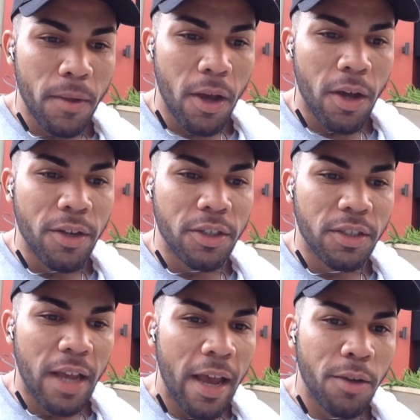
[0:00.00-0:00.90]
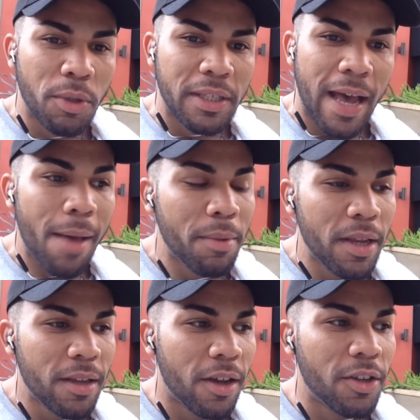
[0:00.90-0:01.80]
Understand what's
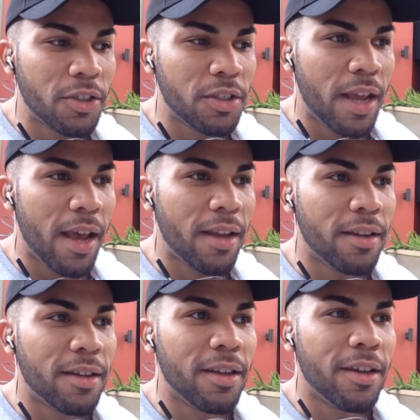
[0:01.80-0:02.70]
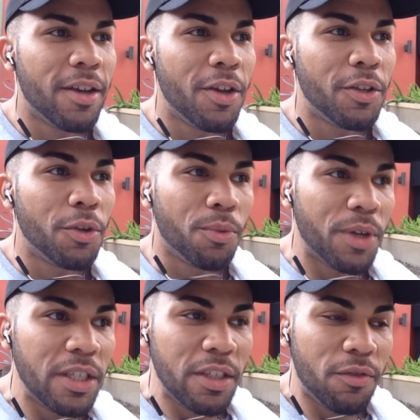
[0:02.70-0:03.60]
happening, understand the
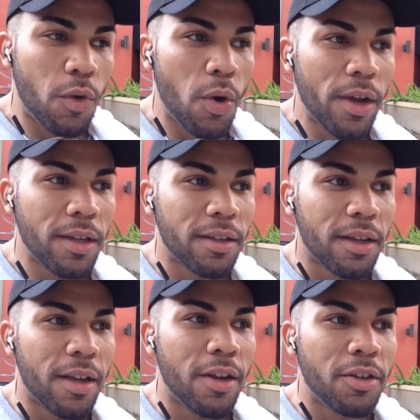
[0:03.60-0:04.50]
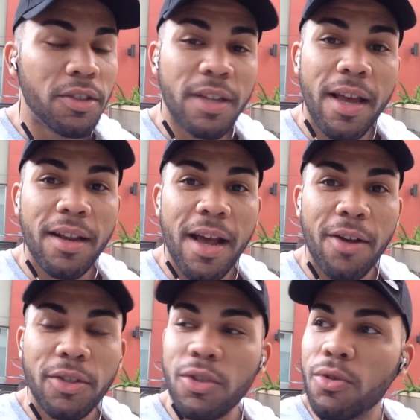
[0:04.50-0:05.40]
reason for it, and understand
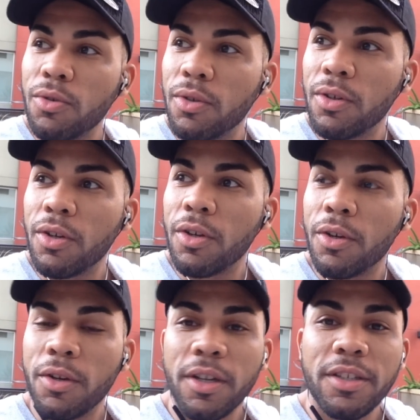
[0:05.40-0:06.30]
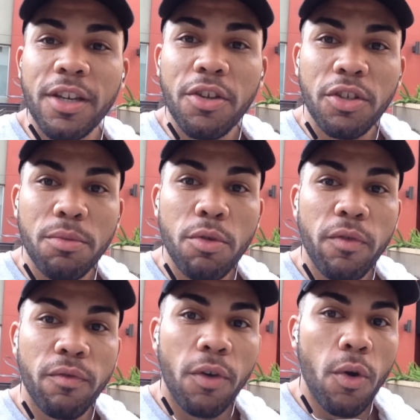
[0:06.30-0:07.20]
how to continue to move
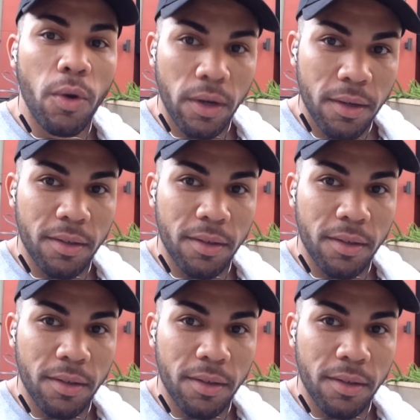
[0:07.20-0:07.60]
forward